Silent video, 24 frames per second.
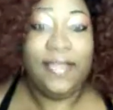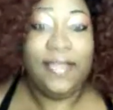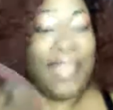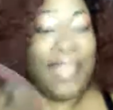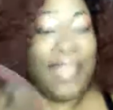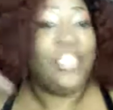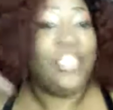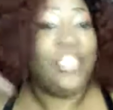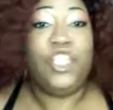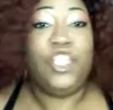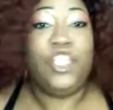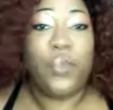
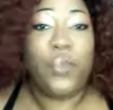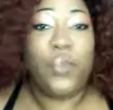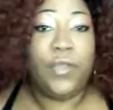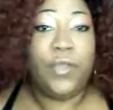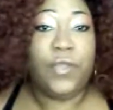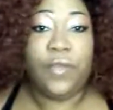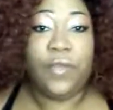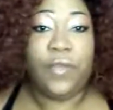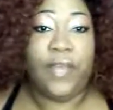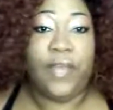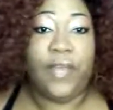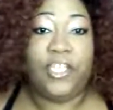That's the
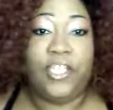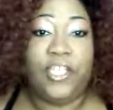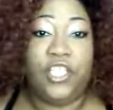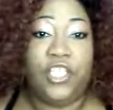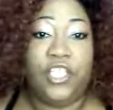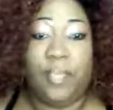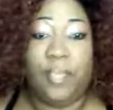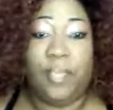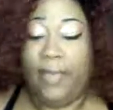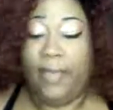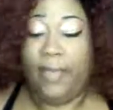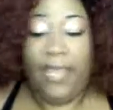truth of the
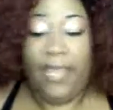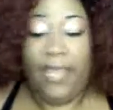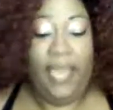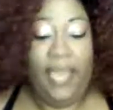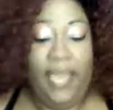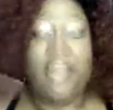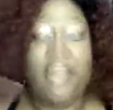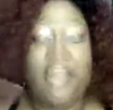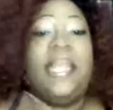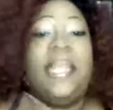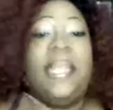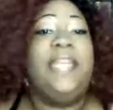relationship.
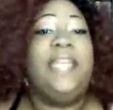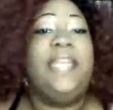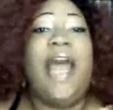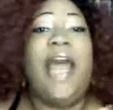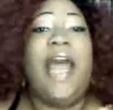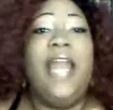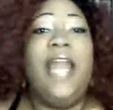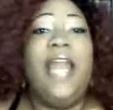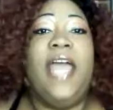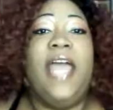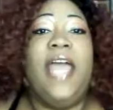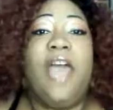He did
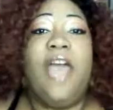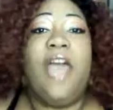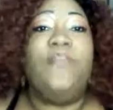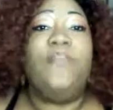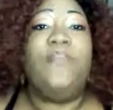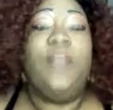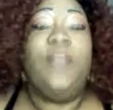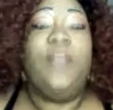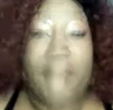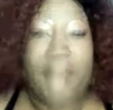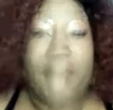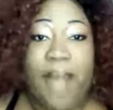not
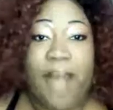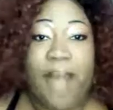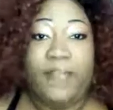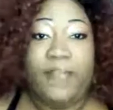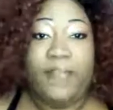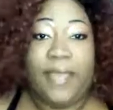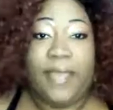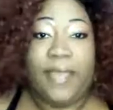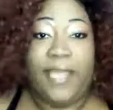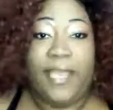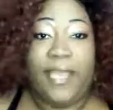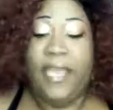ever
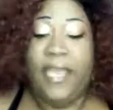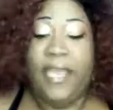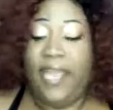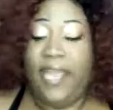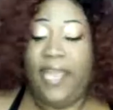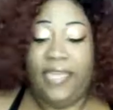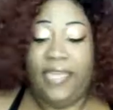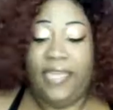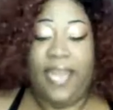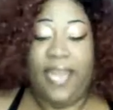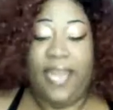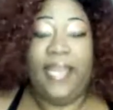love me.
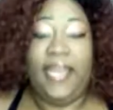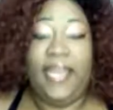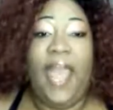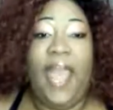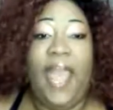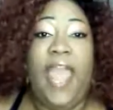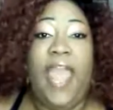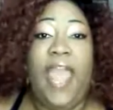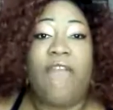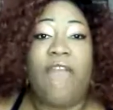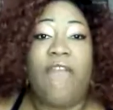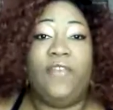He did
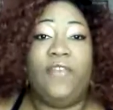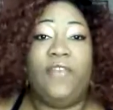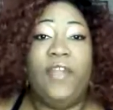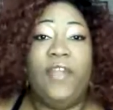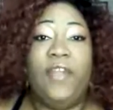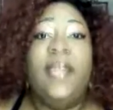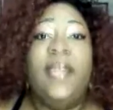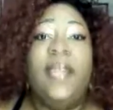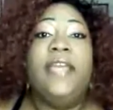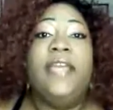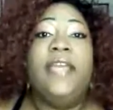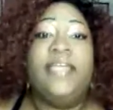not
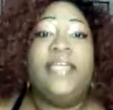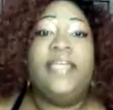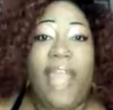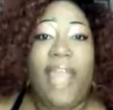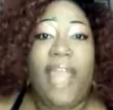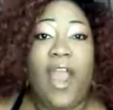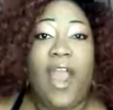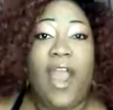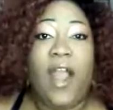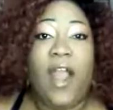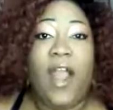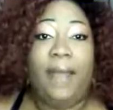ever
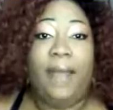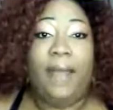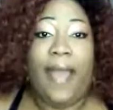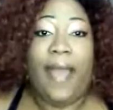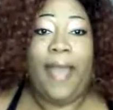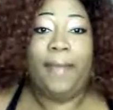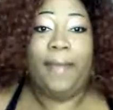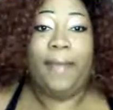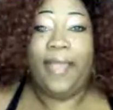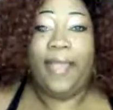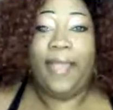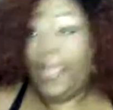care
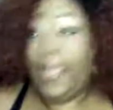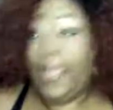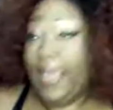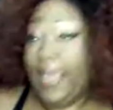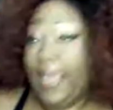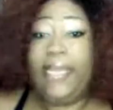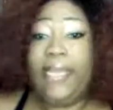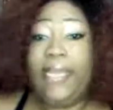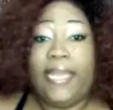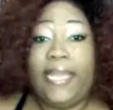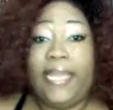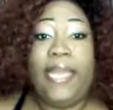about me.
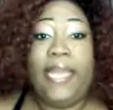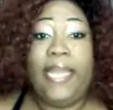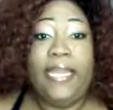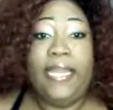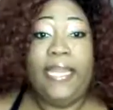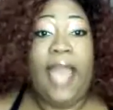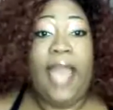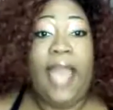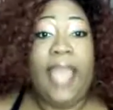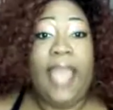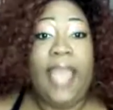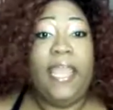He did
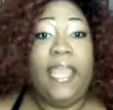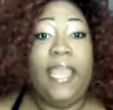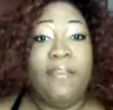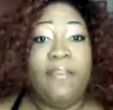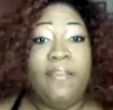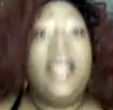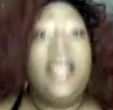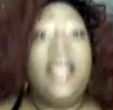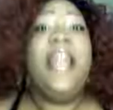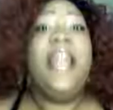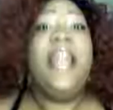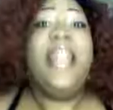not
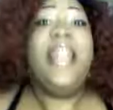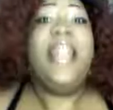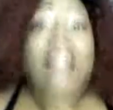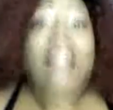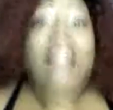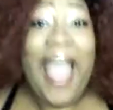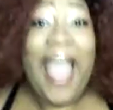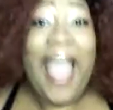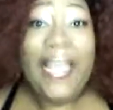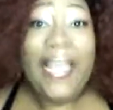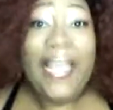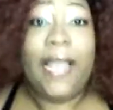even
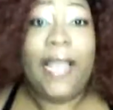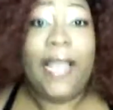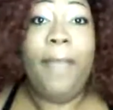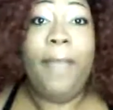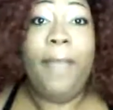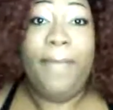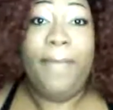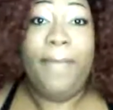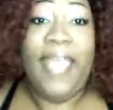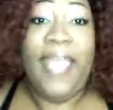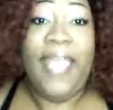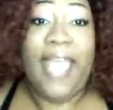like
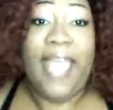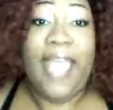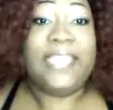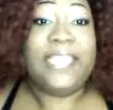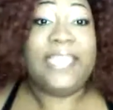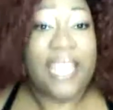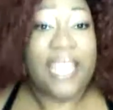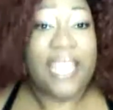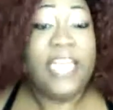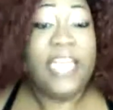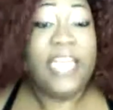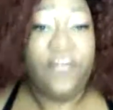me
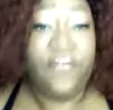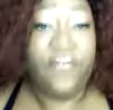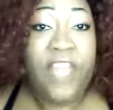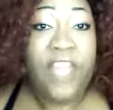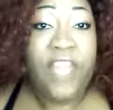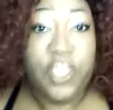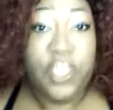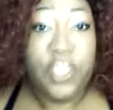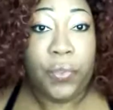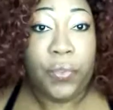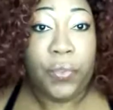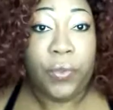as an
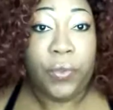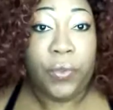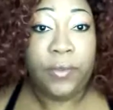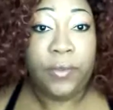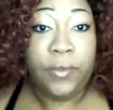individual.